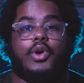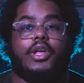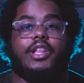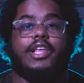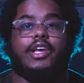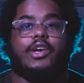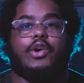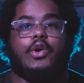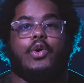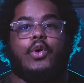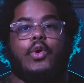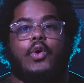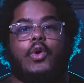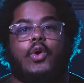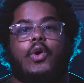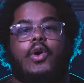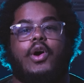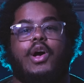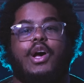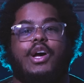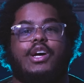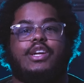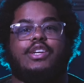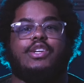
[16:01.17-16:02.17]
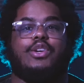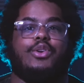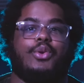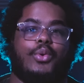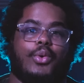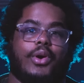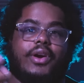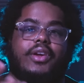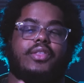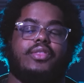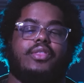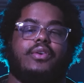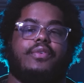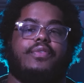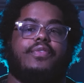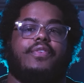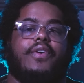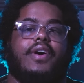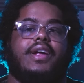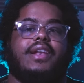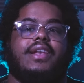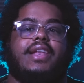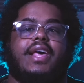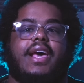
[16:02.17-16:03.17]
really cool, during the
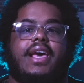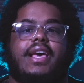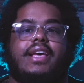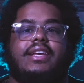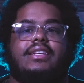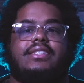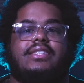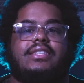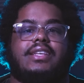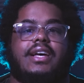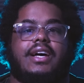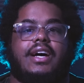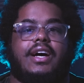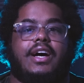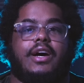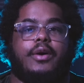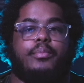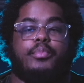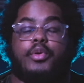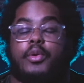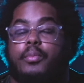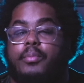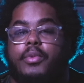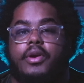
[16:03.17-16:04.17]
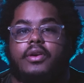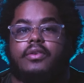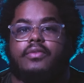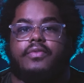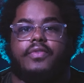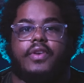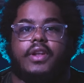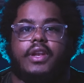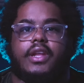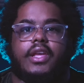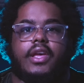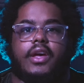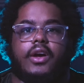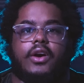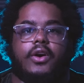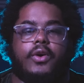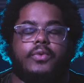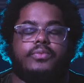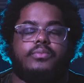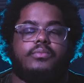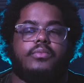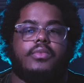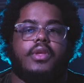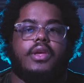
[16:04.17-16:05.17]
Fun Days uh, premiere
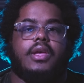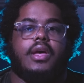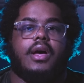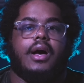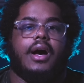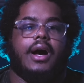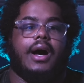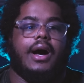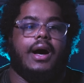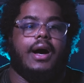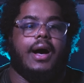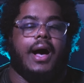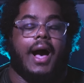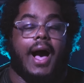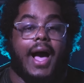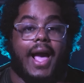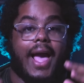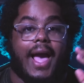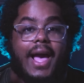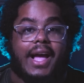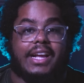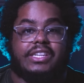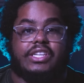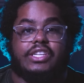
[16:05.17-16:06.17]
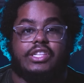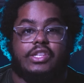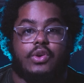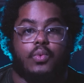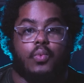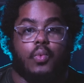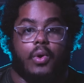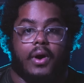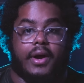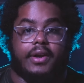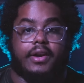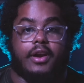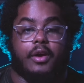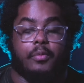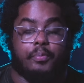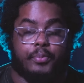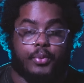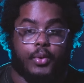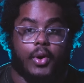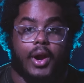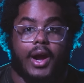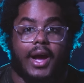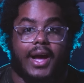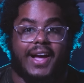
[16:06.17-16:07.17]
video, uh, I actually won a
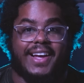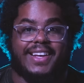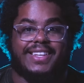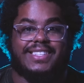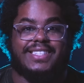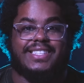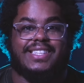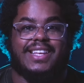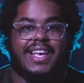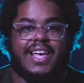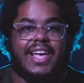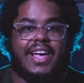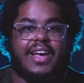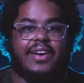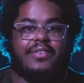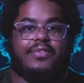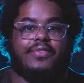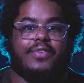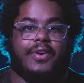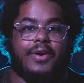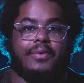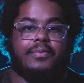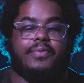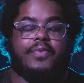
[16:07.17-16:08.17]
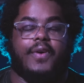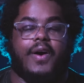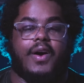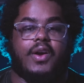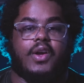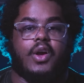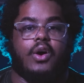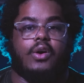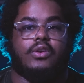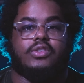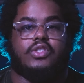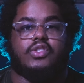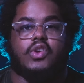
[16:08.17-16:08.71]
prize from Funko.